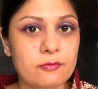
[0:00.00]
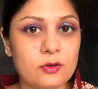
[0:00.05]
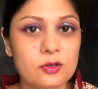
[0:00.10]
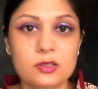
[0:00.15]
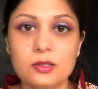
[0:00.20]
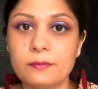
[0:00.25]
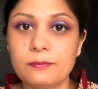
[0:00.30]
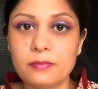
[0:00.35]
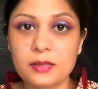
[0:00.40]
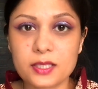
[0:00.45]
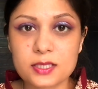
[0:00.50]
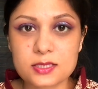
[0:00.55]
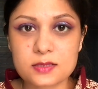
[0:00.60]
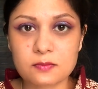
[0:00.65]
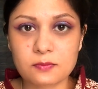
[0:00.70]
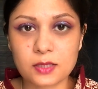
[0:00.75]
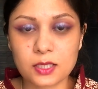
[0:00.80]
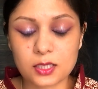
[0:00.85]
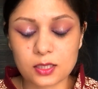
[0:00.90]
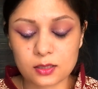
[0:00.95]
for the base
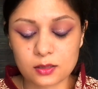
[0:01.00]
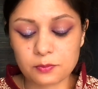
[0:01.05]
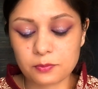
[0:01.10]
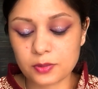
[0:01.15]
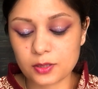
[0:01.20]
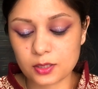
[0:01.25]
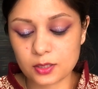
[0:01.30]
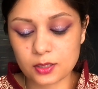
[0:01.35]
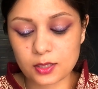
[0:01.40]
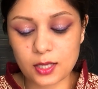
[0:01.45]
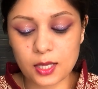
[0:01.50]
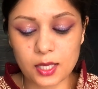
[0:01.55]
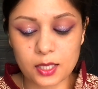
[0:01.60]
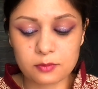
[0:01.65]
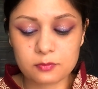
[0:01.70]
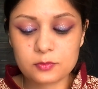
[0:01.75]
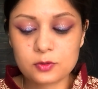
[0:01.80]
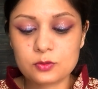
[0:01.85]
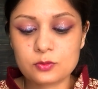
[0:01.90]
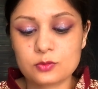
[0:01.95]
makeup, here
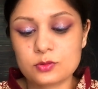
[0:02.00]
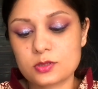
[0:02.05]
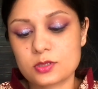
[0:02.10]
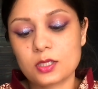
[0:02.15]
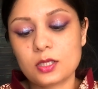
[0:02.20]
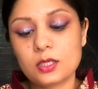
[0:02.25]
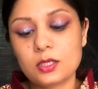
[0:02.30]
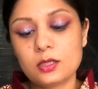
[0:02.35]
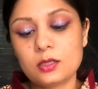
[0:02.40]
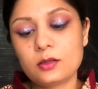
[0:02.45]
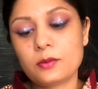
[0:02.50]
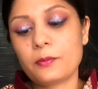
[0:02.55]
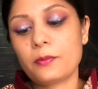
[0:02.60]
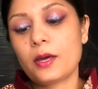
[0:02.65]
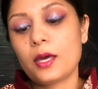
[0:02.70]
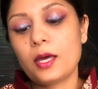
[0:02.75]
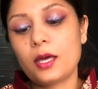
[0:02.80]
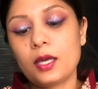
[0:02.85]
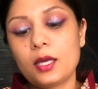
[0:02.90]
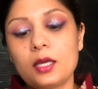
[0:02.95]
I'm using
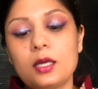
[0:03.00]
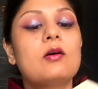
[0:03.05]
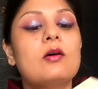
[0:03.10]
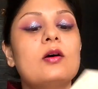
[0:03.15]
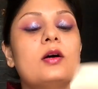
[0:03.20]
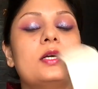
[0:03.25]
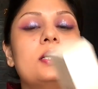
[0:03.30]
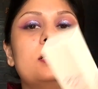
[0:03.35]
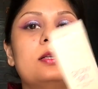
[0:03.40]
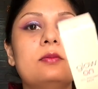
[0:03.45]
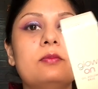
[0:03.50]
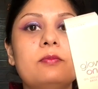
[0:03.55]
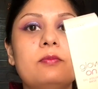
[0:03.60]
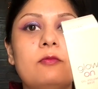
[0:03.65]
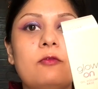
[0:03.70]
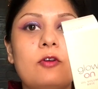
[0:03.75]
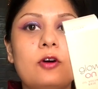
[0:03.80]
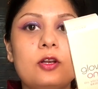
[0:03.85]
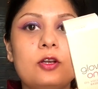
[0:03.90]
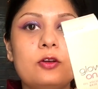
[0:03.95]
my Oil
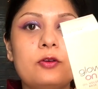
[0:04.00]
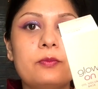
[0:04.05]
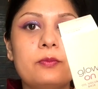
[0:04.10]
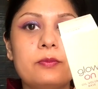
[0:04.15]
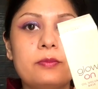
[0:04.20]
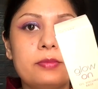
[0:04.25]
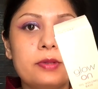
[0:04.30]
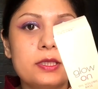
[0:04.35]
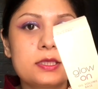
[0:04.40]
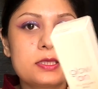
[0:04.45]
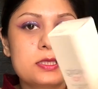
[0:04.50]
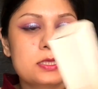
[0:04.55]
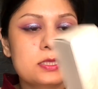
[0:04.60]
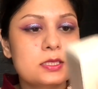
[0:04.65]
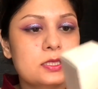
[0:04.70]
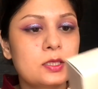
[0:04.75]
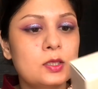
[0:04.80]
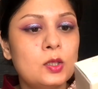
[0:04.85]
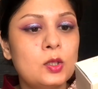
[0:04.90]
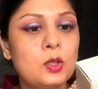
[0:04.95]
Volume Base
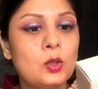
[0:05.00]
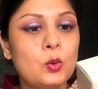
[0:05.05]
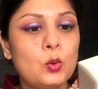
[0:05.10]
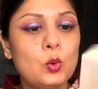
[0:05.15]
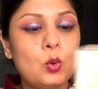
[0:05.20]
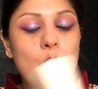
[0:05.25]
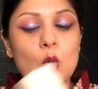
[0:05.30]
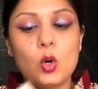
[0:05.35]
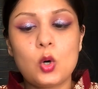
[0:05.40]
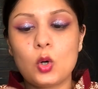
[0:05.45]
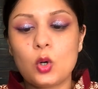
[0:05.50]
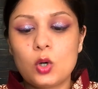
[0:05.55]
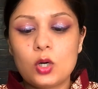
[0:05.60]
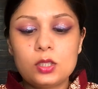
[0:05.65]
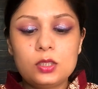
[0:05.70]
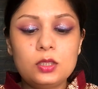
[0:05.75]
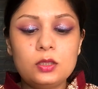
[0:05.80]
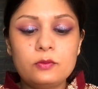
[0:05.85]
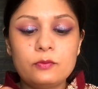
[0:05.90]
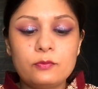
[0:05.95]
Glow
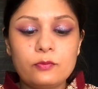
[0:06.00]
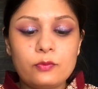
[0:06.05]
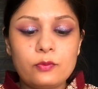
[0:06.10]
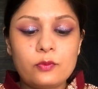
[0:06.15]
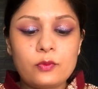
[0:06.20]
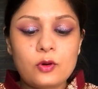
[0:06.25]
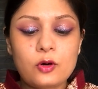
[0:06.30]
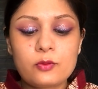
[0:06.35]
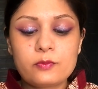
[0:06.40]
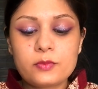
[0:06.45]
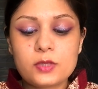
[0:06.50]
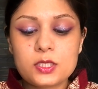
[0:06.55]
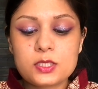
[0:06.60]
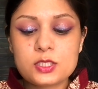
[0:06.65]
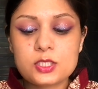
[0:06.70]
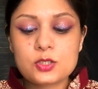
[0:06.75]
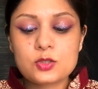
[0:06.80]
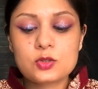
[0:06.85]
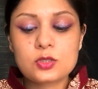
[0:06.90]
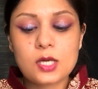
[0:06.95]
On from
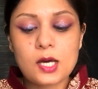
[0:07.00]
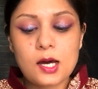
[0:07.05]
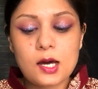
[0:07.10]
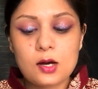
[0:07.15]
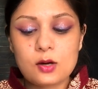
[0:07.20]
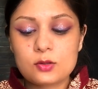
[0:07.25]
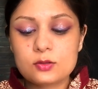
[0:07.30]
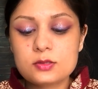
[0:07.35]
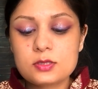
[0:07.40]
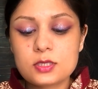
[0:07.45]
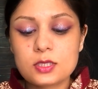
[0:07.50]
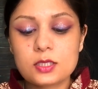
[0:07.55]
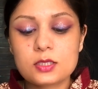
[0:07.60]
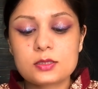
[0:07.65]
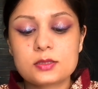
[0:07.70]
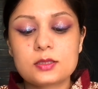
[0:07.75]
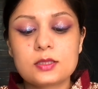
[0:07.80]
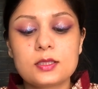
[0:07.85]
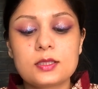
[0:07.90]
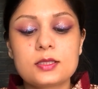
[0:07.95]
Etude House.
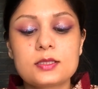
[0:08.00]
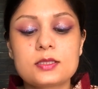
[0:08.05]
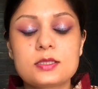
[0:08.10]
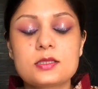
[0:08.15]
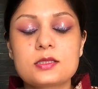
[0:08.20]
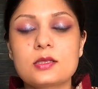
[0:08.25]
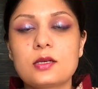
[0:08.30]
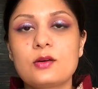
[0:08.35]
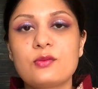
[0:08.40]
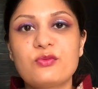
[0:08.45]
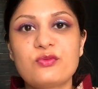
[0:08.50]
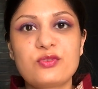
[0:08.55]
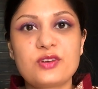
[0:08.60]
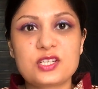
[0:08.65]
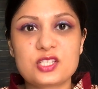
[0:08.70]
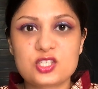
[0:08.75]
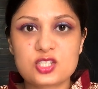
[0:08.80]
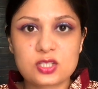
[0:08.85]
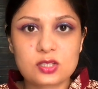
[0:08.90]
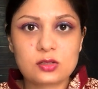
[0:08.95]
It's a
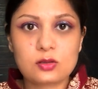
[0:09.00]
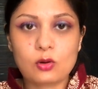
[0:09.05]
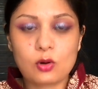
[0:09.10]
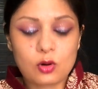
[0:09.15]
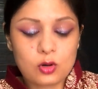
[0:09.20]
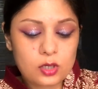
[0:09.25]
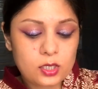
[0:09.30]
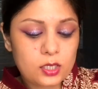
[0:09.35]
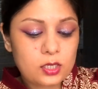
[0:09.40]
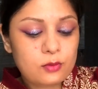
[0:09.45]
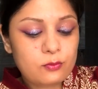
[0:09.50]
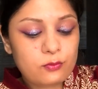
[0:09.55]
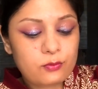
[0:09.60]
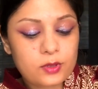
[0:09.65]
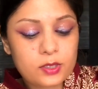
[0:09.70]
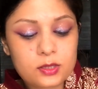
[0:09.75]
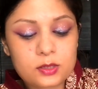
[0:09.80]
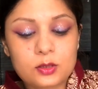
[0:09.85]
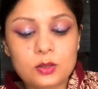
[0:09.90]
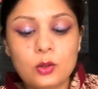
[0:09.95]
facial oil
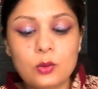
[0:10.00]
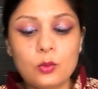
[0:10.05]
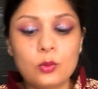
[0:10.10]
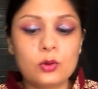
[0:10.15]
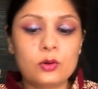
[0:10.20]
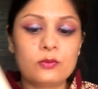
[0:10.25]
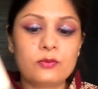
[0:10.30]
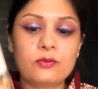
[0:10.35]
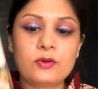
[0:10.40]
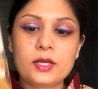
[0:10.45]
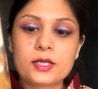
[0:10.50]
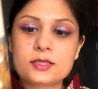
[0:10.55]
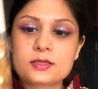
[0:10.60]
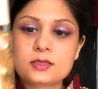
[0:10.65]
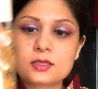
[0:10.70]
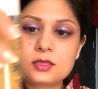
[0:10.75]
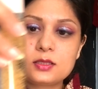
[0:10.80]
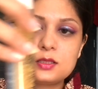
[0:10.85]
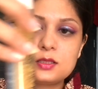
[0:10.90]
with gold flecks in